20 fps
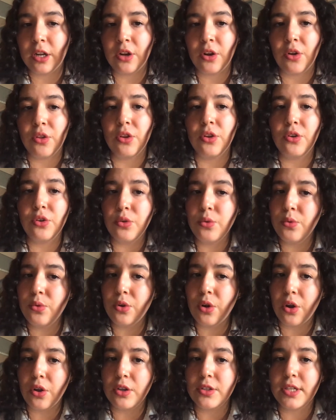and all the new
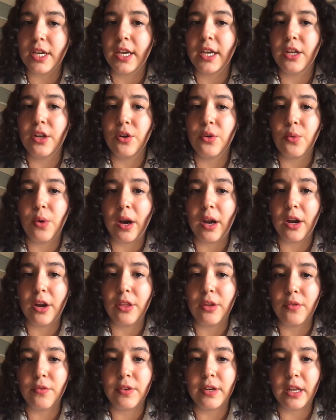knowledge I can
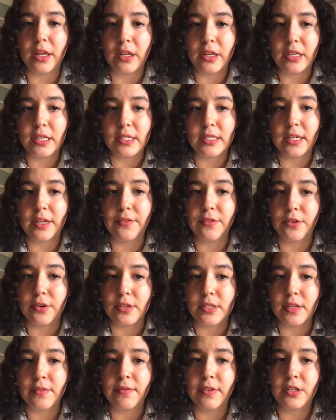acquire through Fidelity's
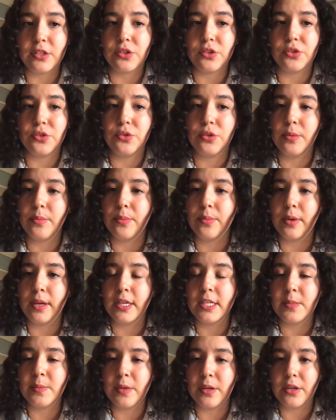Diverse Investor Student
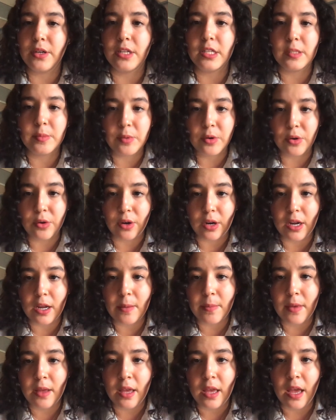Experience
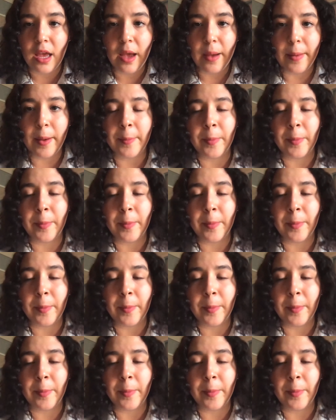Program.